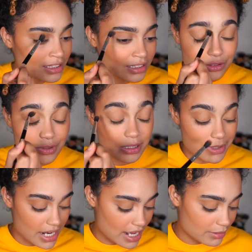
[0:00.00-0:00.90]
It's a really
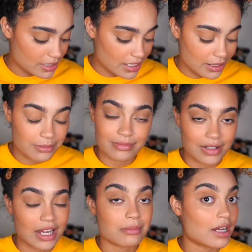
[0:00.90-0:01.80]
bad habit. I'm
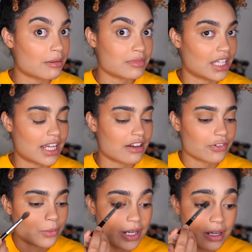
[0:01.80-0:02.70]
late
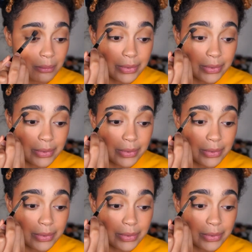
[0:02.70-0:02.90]
everywhere.